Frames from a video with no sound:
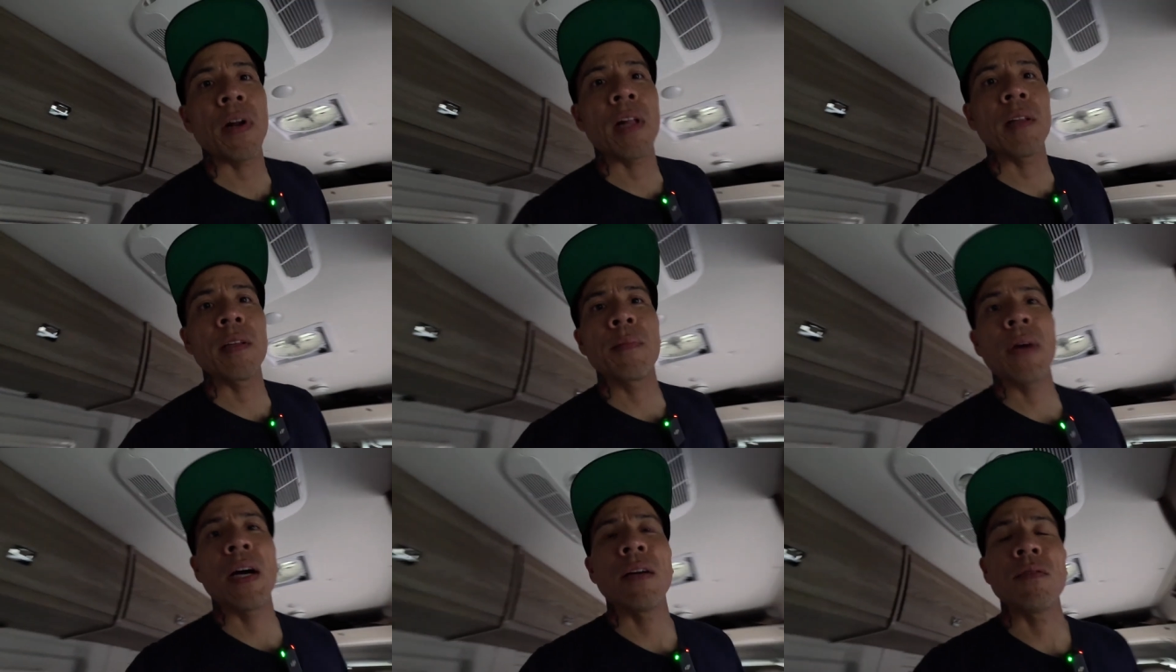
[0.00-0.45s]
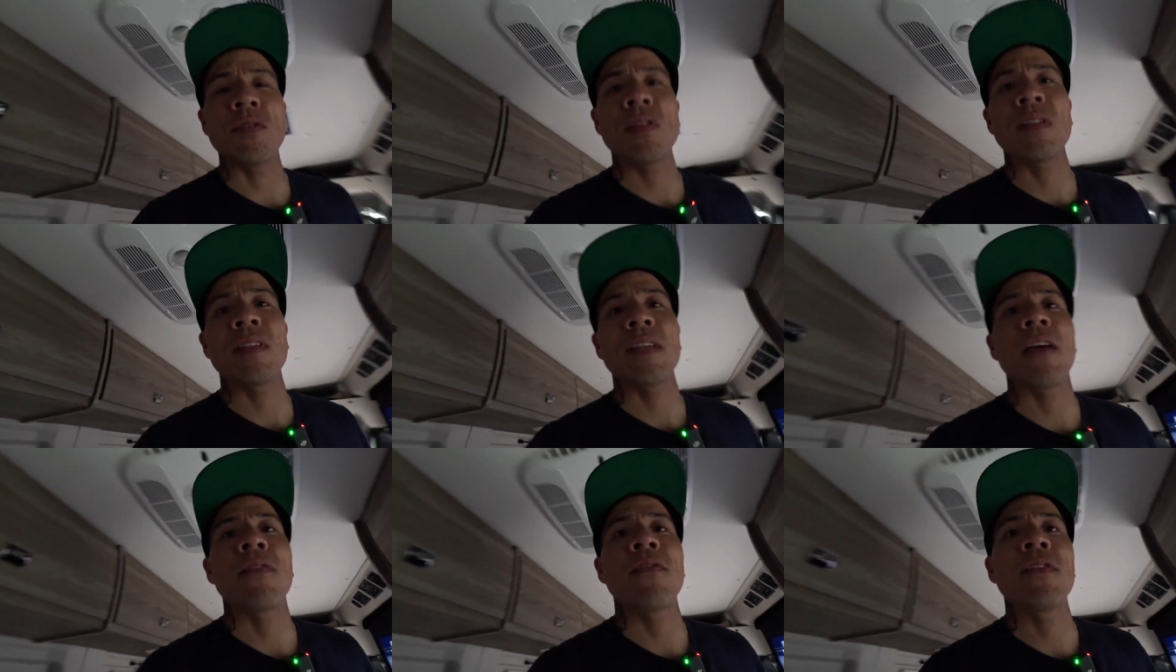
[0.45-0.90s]
Probably about
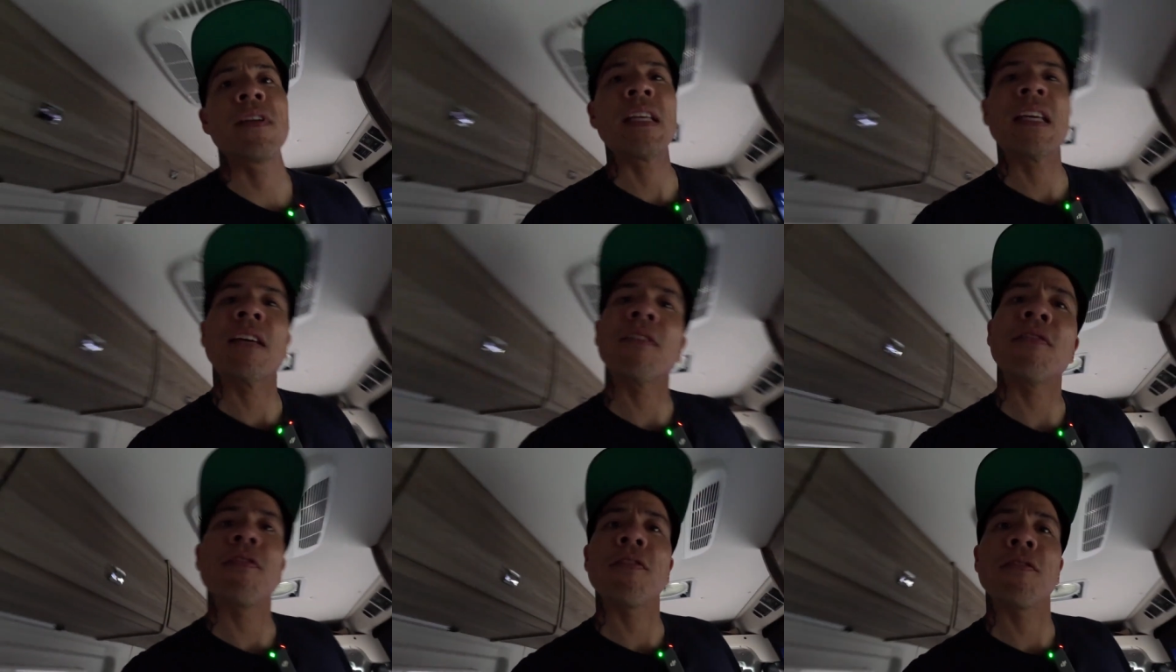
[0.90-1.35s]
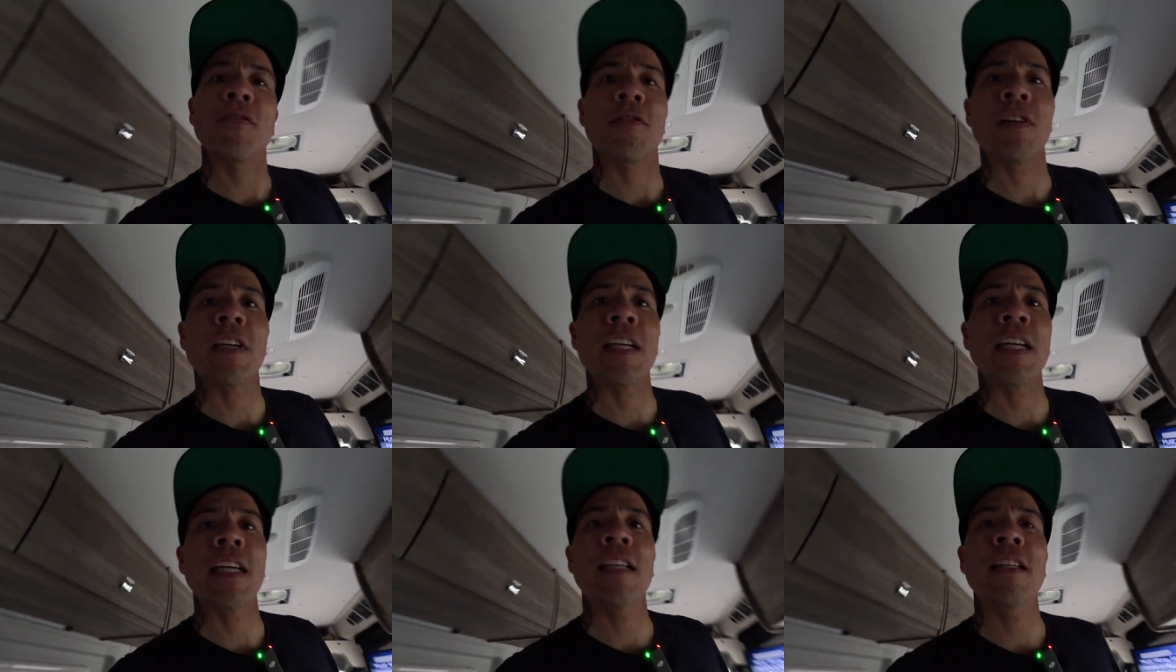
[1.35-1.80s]

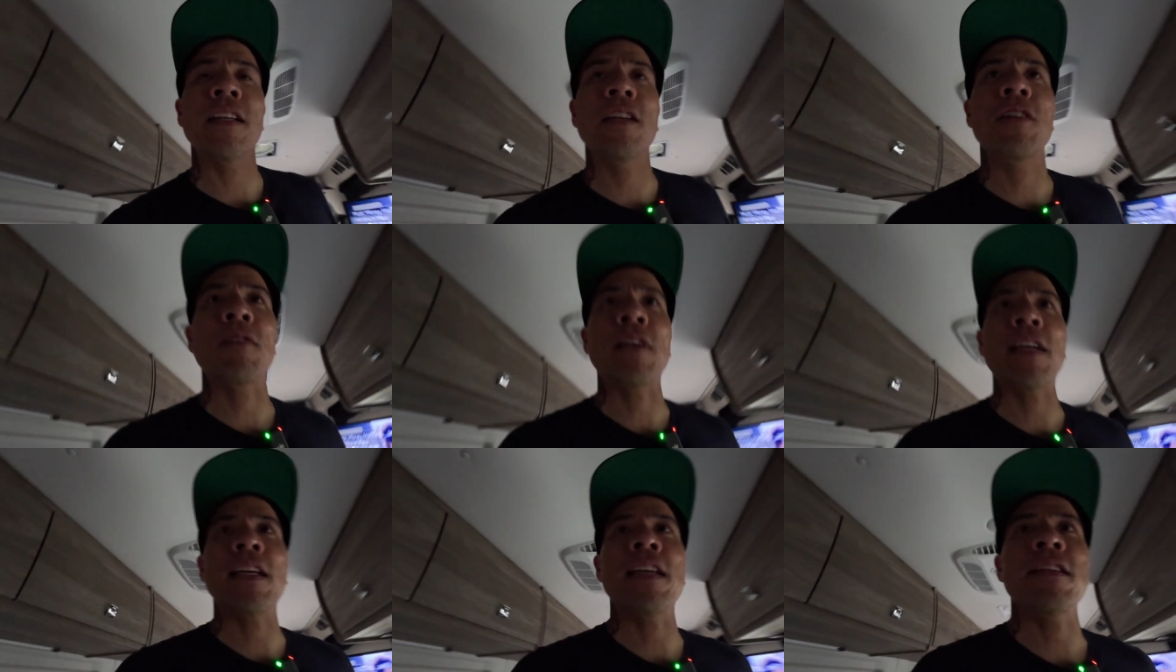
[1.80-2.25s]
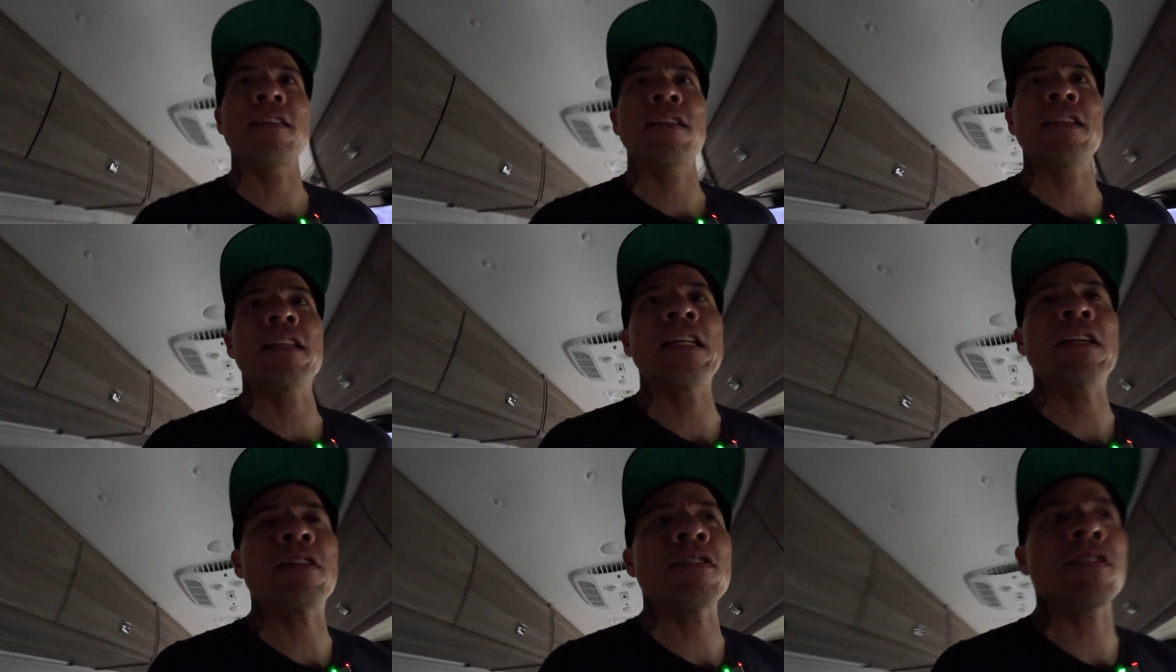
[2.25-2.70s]
seventy-three degrees
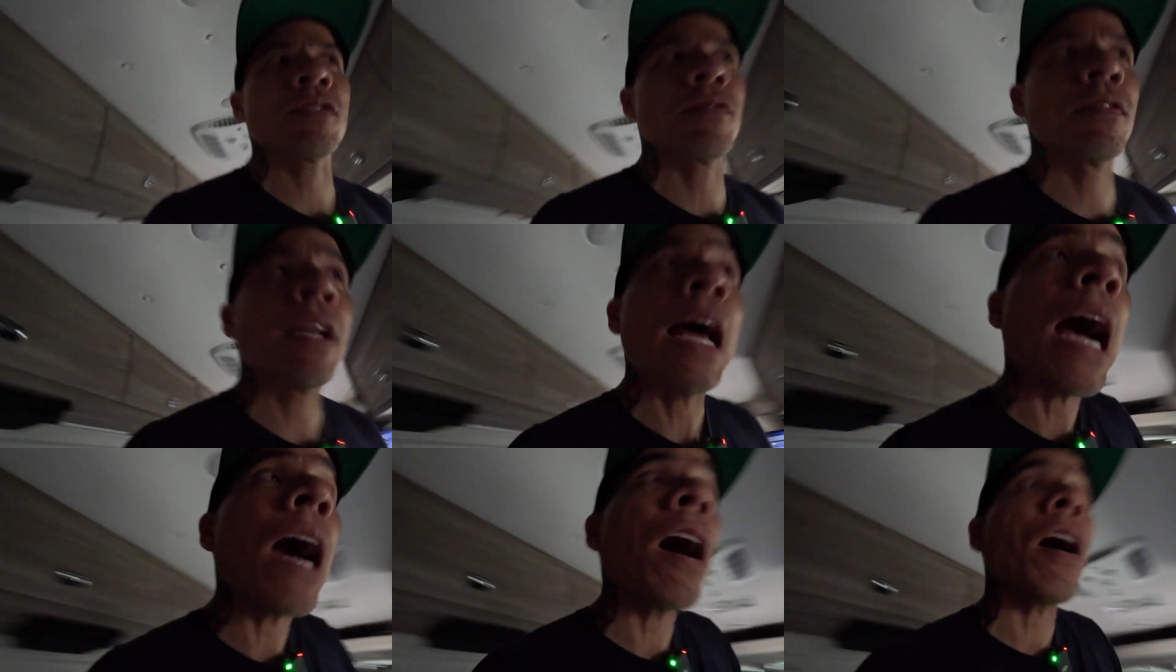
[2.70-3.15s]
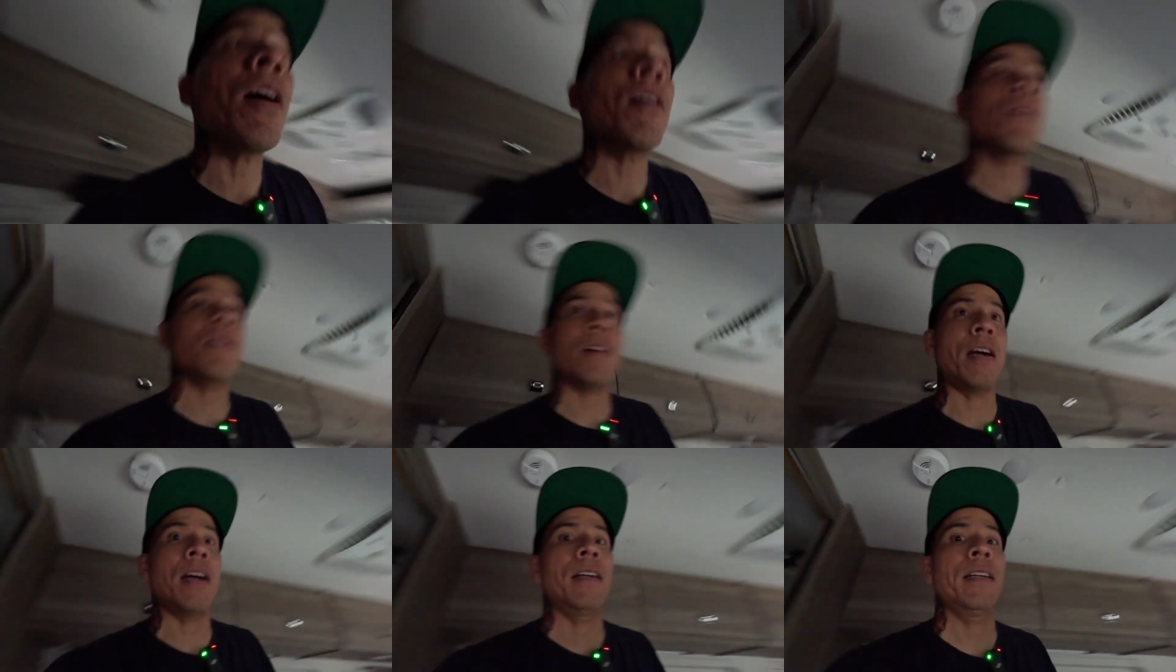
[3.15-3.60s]
in here, so
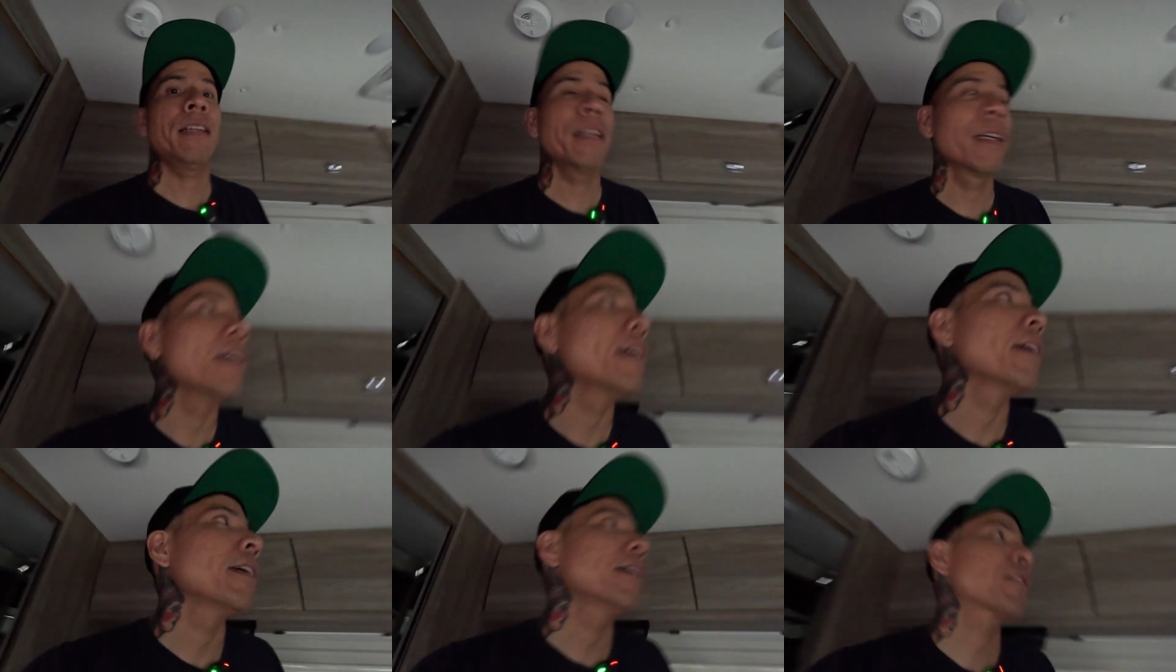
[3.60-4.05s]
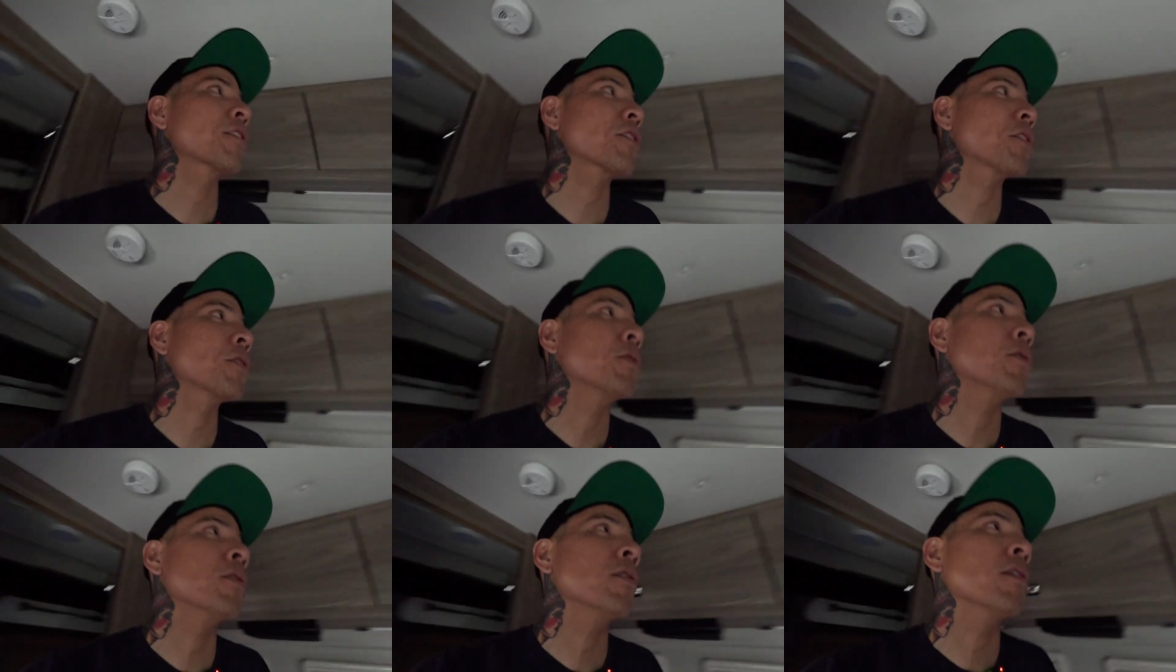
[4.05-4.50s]
now it's
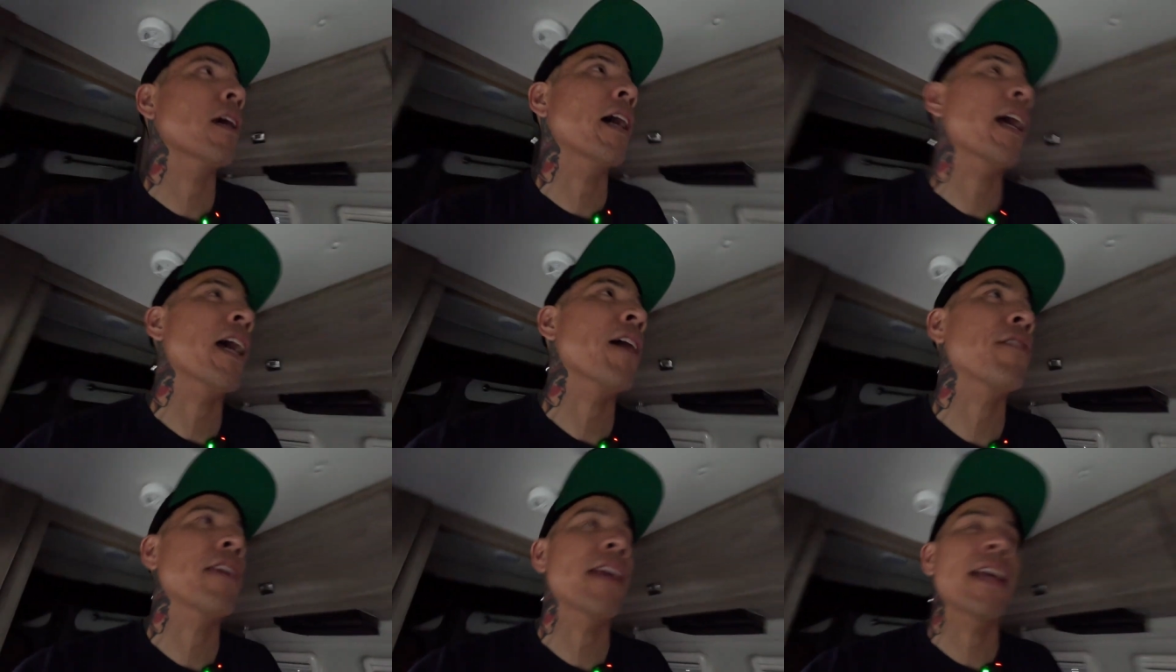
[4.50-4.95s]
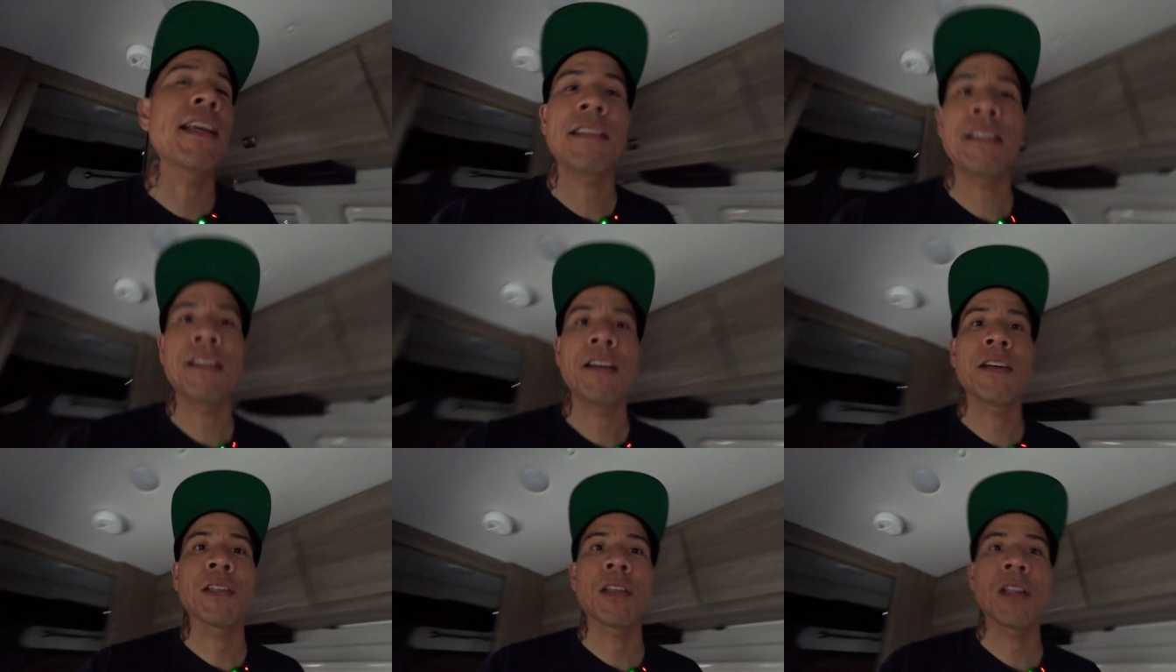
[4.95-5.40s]
cool. I have the A
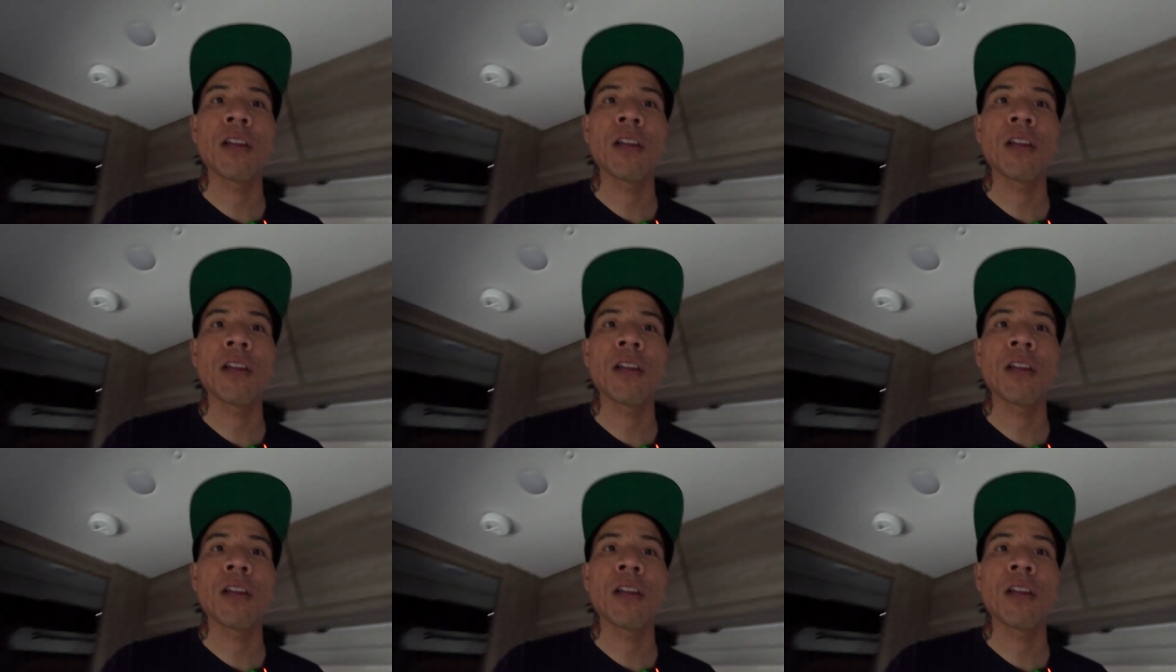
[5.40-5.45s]
C on